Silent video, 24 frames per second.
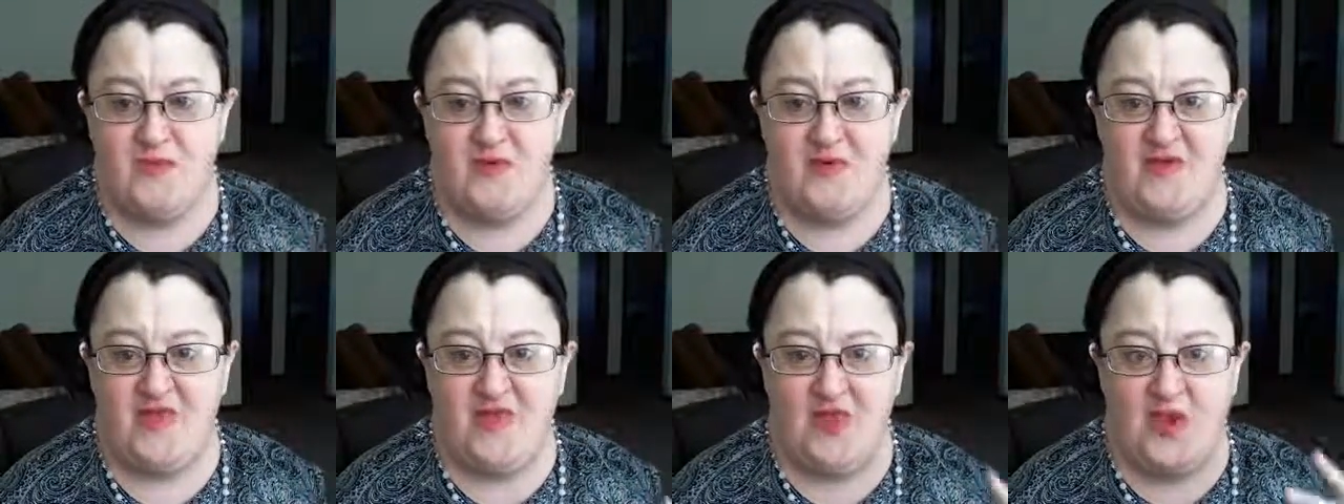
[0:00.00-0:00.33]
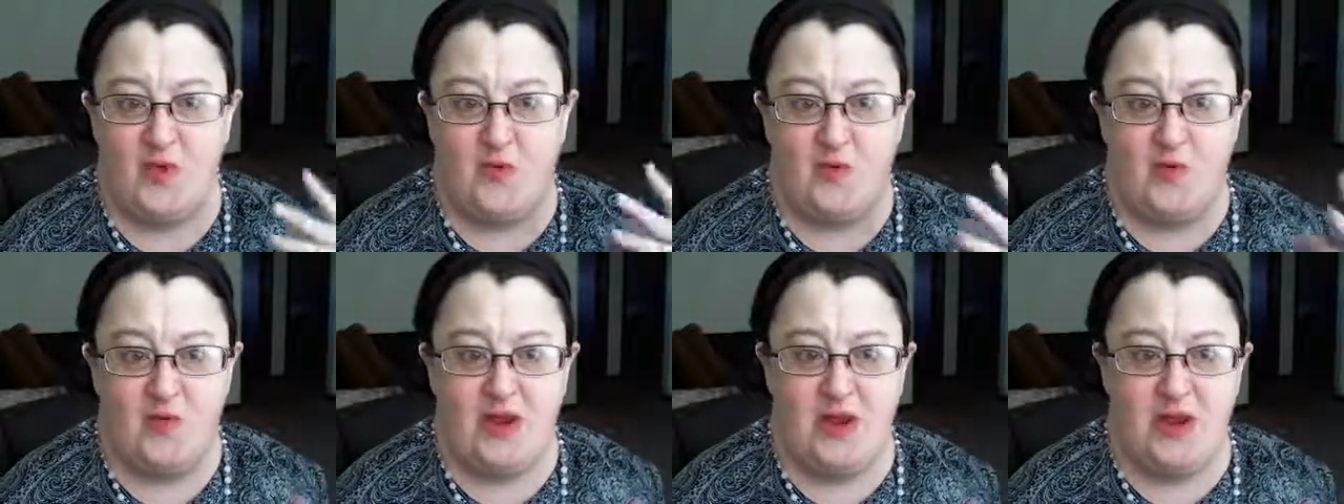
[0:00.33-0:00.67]
We
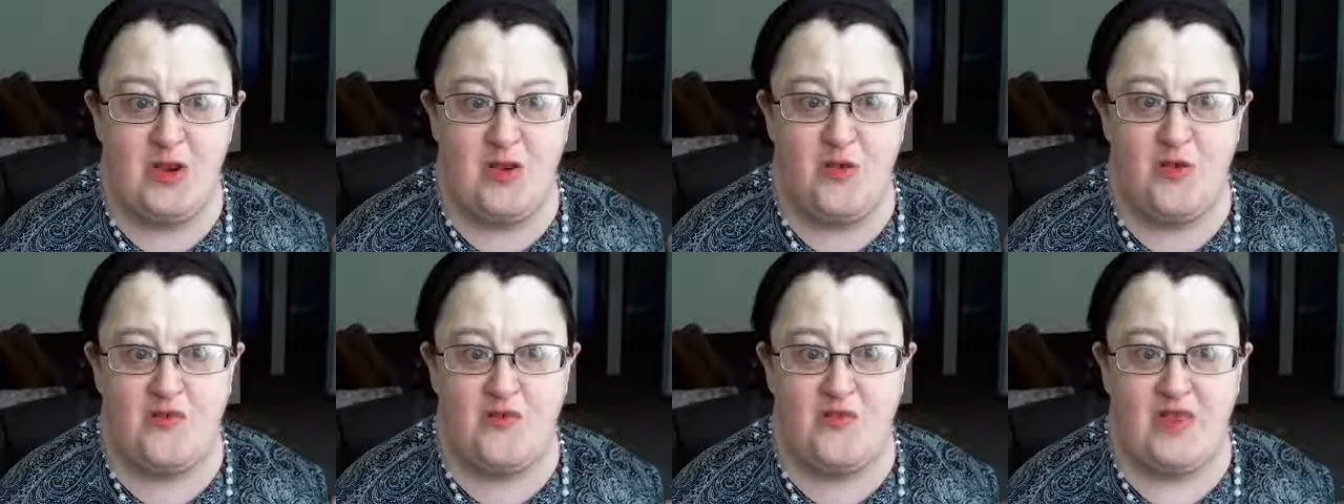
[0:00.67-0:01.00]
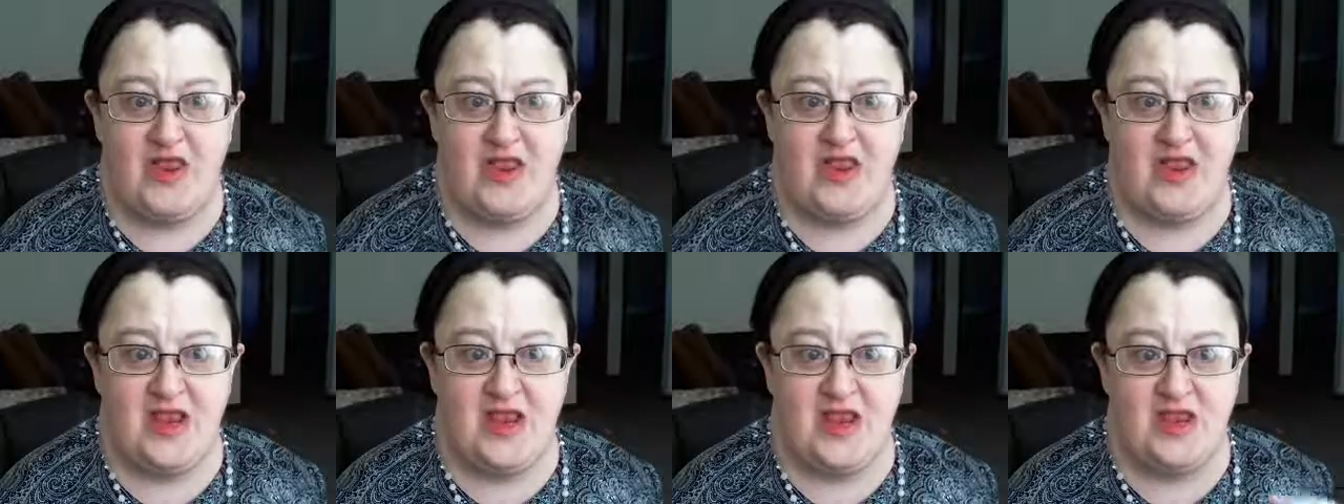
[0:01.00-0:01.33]
think we know
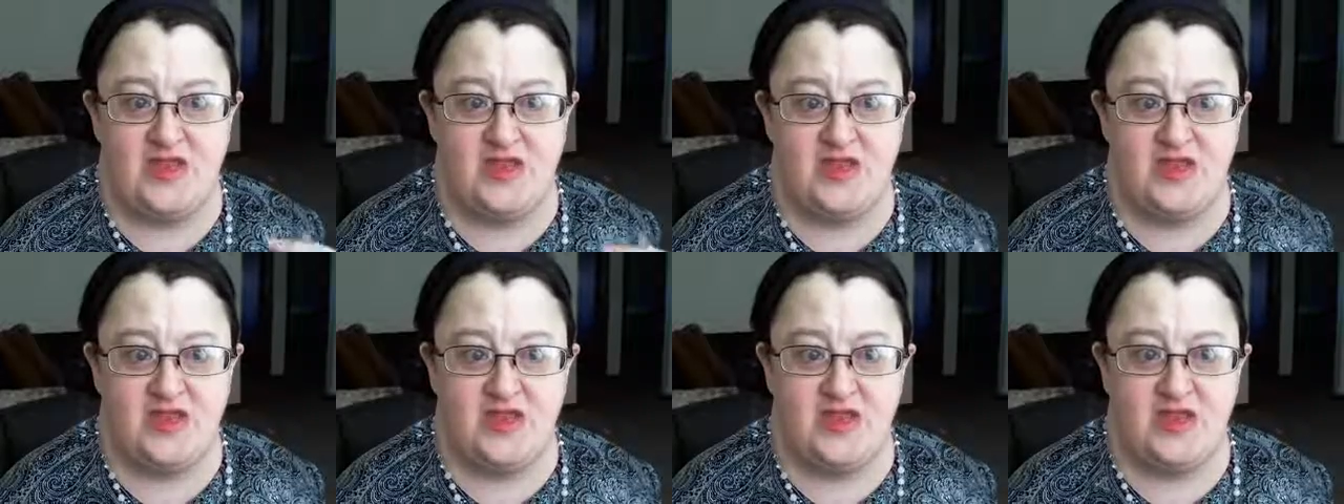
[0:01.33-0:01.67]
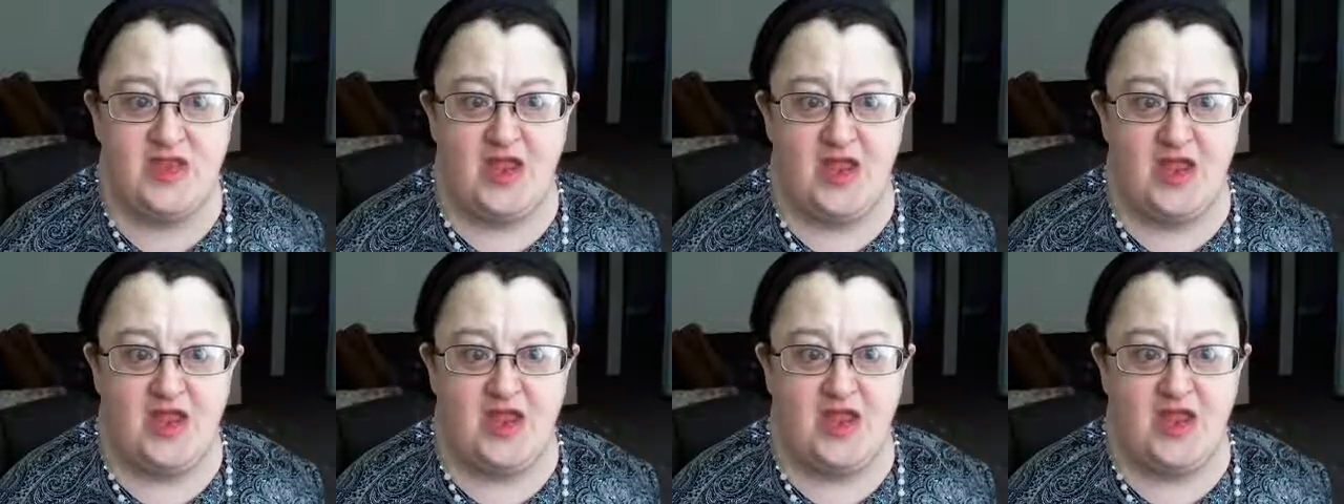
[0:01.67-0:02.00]
that it,
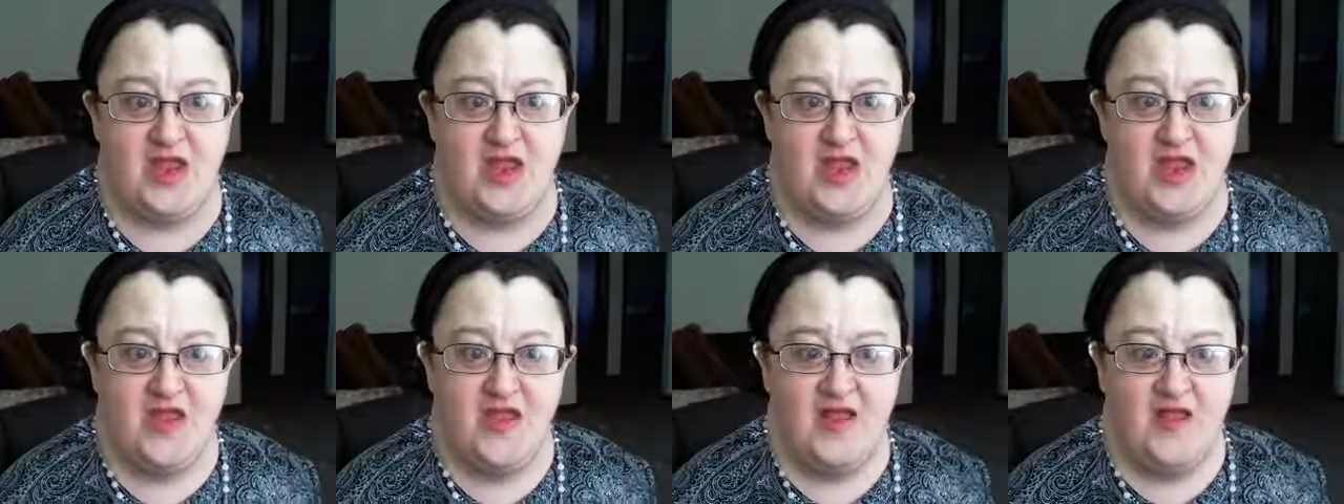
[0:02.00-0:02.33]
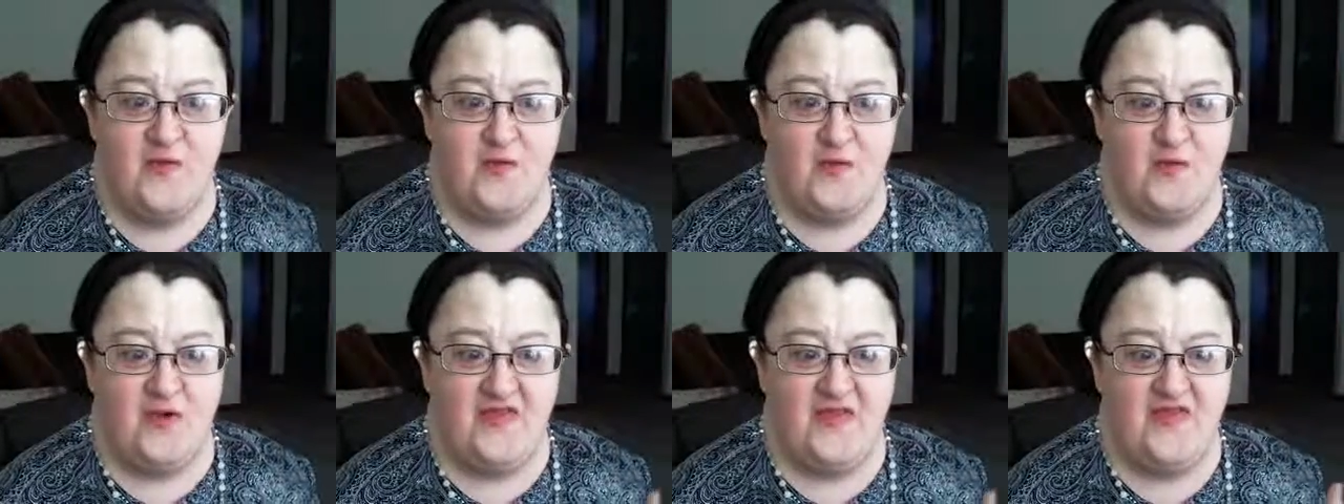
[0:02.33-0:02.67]
that
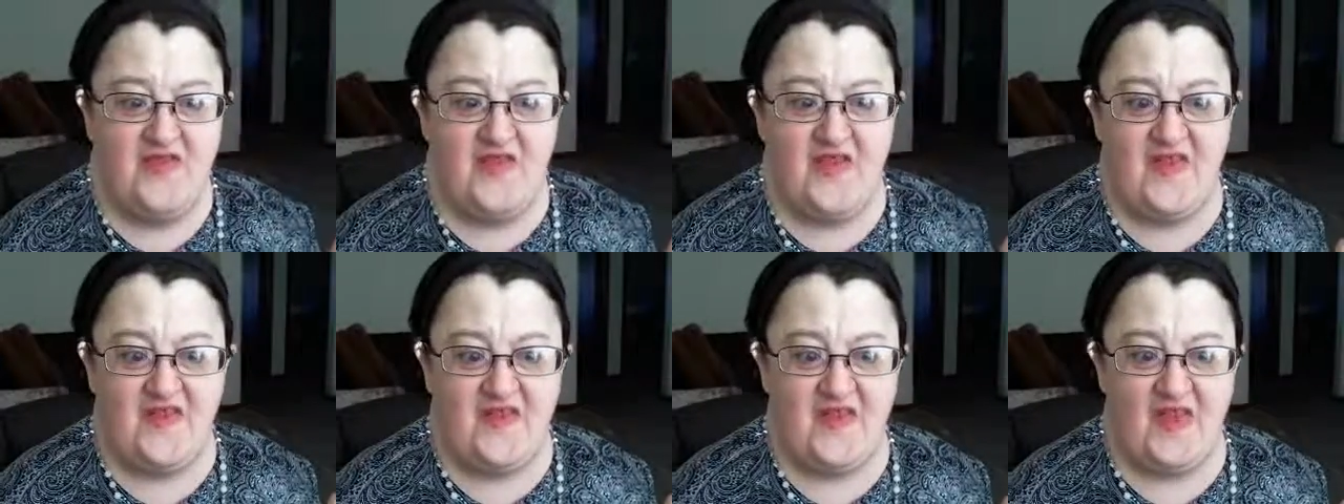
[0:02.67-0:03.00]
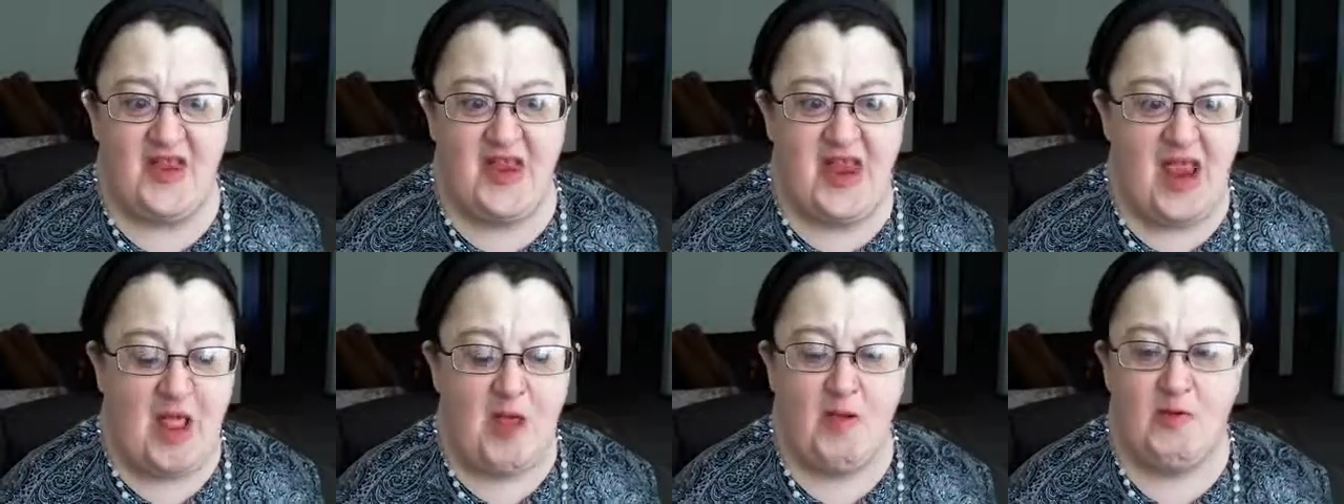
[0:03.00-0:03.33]
we think
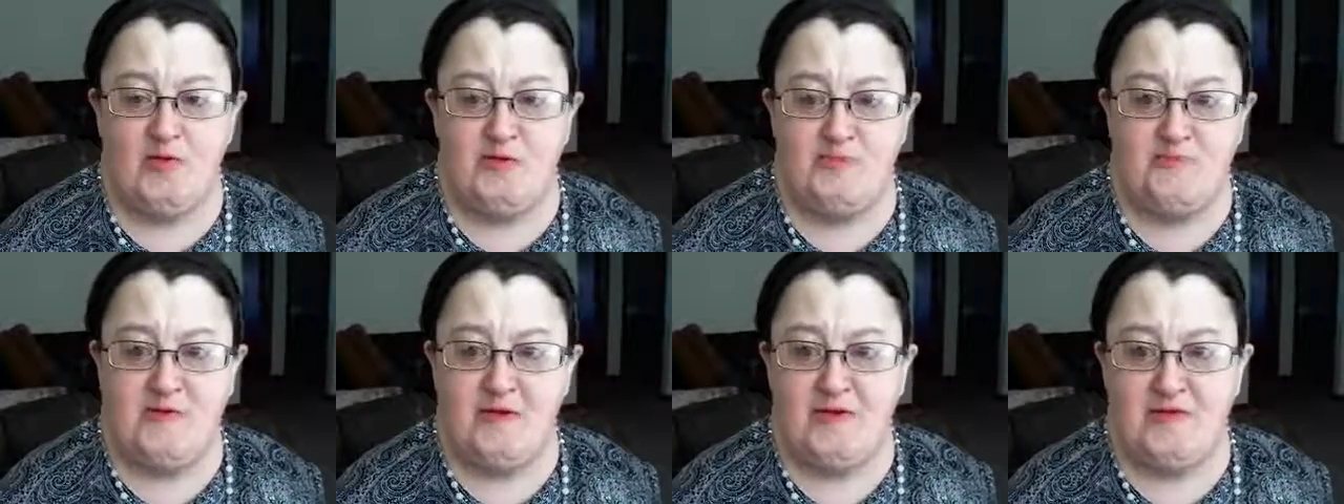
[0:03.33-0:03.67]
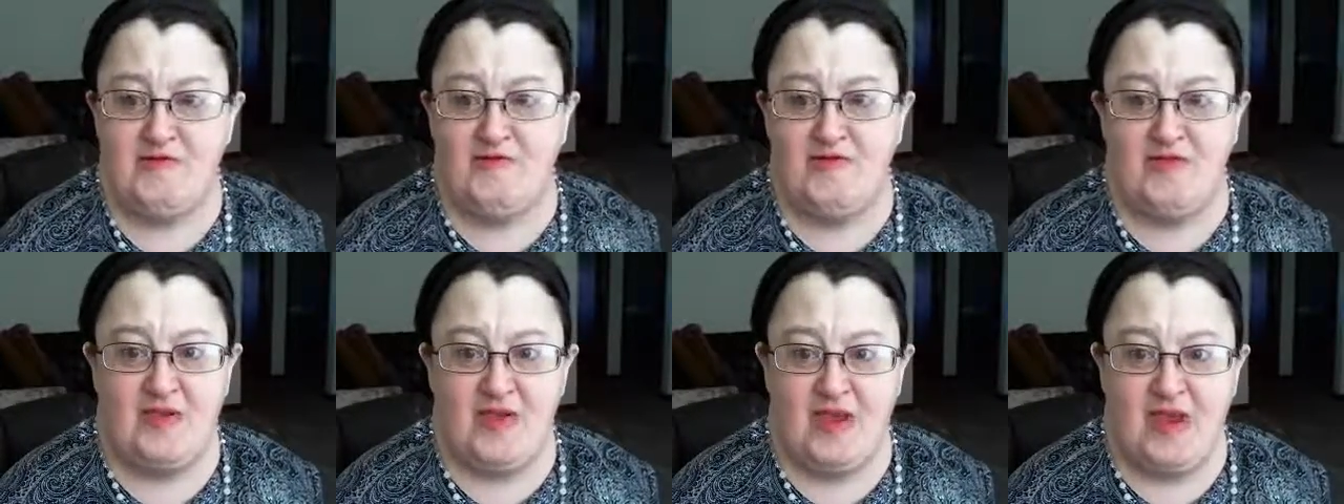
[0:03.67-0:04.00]
that now is
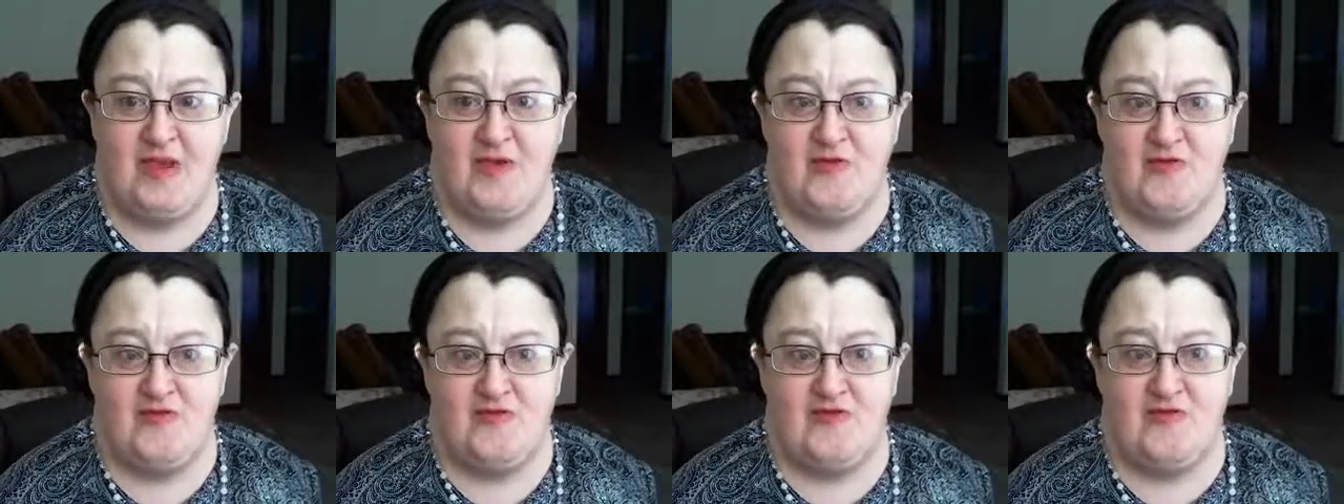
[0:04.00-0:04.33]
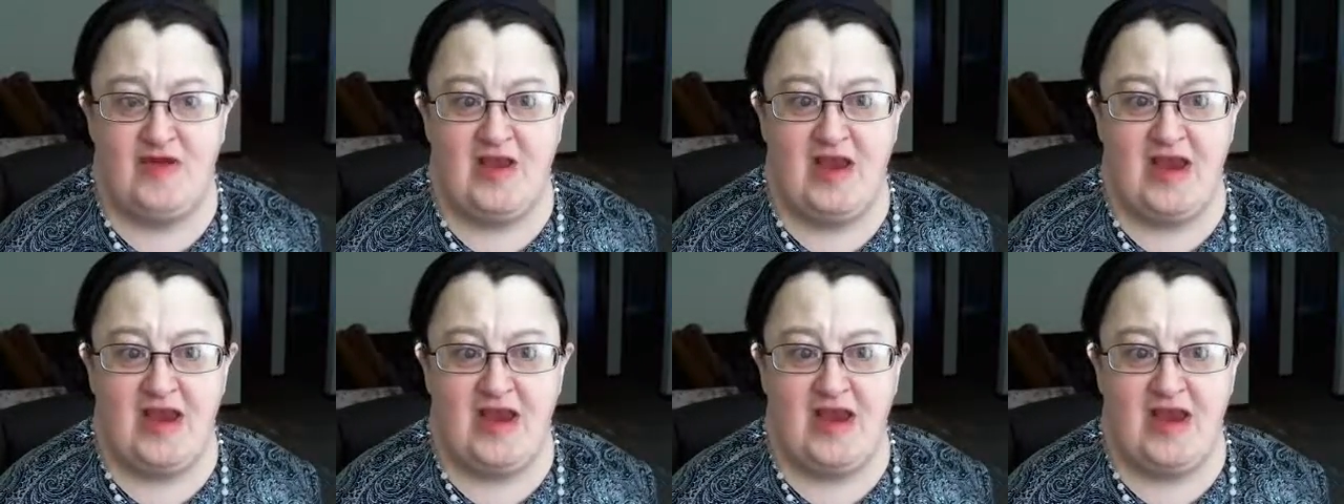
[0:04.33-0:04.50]
better than later.